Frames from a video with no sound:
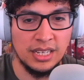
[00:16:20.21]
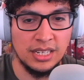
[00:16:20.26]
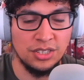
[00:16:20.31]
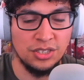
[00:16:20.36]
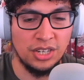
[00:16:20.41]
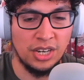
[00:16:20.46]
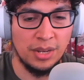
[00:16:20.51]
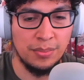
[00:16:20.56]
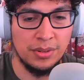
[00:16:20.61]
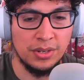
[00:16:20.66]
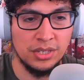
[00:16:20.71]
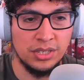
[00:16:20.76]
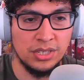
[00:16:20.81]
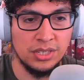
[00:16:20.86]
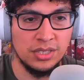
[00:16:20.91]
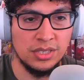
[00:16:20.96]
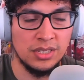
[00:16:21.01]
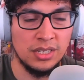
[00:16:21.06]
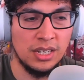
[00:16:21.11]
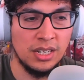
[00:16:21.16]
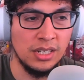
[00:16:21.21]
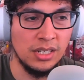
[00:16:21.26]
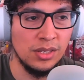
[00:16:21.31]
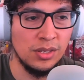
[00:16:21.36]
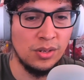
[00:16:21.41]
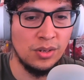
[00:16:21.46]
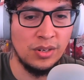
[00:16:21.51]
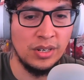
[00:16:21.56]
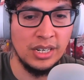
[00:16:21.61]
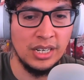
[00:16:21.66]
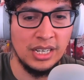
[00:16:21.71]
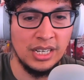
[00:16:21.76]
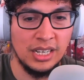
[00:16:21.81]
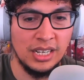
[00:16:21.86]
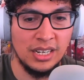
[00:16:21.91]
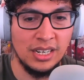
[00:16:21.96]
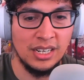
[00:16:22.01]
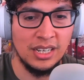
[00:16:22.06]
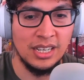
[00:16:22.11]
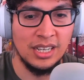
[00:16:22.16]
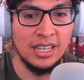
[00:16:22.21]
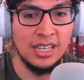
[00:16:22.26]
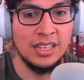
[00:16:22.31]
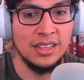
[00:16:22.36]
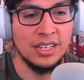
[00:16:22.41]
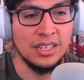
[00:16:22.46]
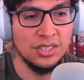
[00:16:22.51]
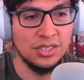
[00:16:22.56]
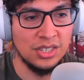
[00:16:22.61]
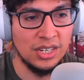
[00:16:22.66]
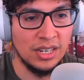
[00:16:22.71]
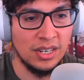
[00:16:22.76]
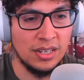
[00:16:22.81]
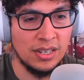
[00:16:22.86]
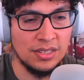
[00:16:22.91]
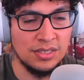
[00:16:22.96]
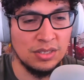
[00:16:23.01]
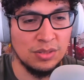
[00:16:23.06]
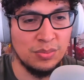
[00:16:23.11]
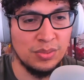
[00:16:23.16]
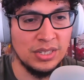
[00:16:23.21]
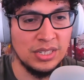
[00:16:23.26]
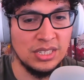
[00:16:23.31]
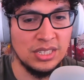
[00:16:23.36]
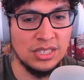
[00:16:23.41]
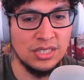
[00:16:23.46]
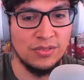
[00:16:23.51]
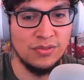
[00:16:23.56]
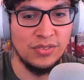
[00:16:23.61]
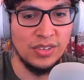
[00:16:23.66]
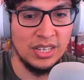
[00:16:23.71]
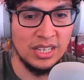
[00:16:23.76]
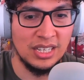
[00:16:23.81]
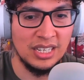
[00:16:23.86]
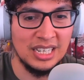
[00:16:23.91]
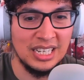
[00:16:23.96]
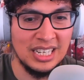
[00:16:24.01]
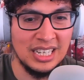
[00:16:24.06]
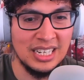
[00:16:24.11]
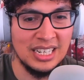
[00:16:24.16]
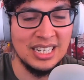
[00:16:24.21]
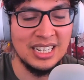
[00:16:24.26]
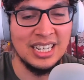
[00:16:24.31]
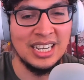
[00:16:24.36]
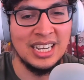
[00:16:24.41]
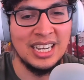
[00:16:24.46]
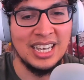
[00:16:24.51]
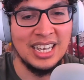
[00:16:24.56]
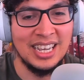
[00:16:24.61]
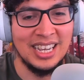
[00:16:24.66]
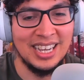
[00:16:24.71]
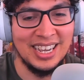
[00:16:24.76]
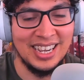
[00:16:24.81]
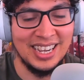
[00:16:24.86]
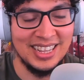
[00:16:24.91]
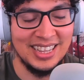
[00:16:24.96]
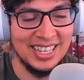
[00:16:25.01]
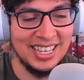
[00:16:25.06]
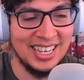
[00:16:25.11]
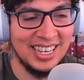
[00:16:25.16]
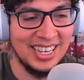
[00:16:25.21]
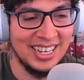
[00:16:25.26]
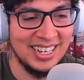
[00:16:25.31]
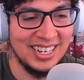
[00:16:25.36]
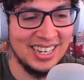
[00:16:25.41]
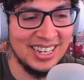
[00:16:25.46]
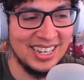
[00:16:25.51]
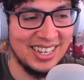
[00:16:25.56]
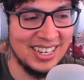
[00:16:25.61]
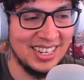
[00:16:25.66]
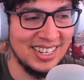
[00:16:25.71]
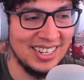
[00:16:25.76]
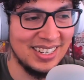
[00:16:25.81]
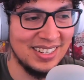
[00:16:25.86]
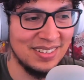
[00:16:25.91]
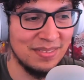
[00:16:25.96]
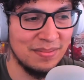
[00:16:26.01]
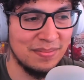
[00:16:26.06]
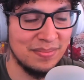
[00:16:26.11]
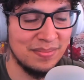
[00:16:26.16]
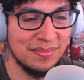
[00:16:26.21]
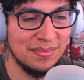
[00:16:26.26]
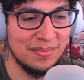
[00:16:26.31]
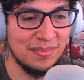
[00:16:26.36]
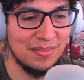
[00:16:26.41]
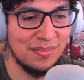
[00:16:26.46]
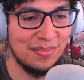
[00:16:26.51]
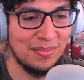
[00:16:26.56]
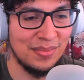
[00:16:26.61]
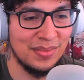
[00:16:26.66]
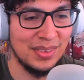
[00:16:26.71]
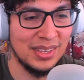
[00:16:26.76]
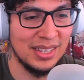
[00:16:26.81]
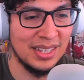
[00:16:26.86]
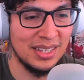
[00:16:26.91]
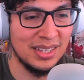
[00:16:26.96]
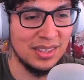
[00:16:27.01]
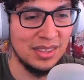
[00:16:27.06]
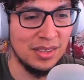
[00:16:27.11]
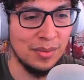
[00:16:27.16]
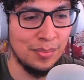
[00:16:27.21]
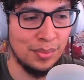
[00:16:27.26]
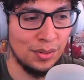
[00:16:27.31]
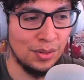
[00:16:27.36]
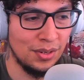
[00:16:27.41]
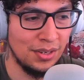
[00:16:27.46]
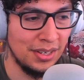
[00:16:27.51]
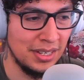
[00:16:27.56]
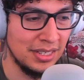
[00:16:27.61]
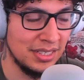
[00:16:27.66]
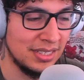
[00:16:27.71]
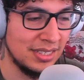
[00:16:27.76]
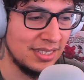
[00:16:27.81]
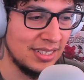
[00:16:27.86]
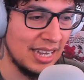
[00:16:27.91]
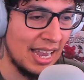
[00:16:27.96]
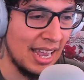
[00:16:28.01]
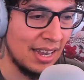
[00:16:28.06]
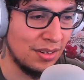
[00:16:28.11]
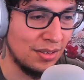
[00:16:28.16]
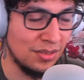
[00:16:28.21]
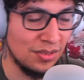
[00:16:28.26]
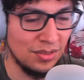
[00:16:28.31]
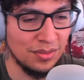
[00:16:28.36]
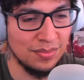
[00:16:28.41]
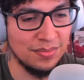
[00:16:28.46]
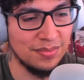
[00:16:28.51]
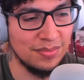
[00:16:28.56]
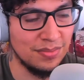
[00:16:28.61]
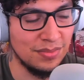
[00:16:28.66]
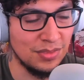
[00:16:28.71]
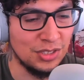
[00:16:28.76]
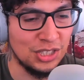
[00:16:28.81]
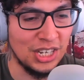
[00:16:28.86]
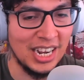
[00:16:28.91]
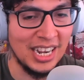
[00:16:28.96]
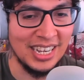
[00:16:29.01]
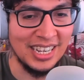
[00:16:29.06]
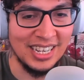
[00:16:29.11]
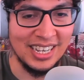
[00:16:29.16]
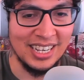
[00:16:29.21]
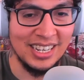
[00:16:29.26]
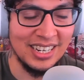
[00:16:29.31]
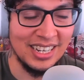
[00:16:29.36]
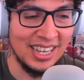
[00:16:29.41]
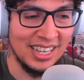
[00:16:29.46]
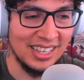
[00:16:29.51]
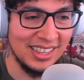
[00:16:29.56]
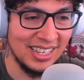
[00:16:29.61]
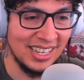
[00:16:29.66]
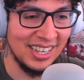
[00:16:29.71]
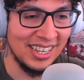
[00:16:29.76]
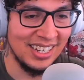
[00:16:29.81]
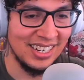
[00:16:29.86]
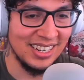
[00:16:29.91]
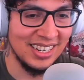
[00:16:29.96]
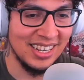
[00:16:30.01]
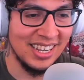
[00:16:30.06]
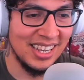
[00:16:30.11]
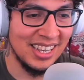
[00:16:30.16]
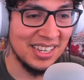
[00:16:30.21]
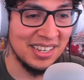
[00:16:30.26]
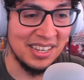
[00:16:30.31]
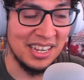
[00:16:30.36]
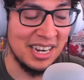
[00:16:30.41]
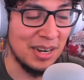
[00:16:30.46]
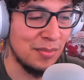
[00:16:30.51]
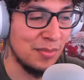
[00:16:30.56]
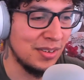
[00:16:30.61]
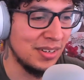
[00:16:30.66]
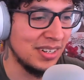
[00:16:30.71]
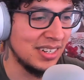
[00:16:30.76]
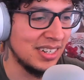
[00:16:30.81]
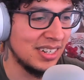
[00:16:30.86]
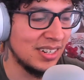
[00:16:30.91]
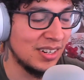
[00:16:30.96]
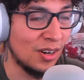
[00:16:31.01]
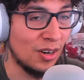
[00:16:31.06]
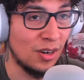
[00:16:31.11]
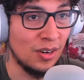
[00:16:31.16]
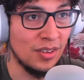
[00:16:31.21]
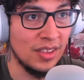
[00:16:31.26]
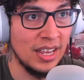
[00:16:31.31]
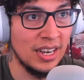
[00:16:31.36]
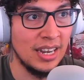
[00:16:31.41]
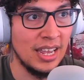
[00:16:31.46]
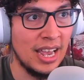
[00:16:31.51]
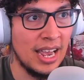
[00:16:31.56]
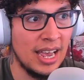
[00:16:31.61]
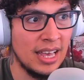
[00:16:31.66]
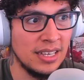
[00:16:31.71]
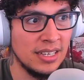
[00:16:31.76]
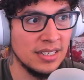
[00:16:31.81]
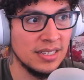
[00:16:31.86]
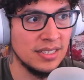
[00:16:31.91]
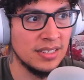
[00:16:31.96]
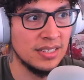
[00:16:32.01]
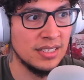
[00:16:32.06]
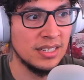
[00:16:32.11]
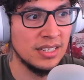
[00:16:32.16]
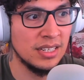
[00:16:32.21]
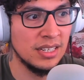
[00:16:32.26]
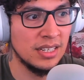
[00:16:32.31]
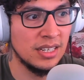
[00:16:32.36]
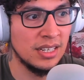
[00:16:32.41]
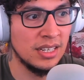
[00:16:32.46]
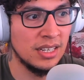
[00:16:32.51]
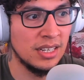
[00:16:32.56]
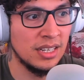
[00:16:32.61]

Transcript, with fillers: Then Jay pushes uh, Gloria in. Then Jay also pushes Phil in. And then uh, the boys tackle Jay in. And then Cameron, or then Alex.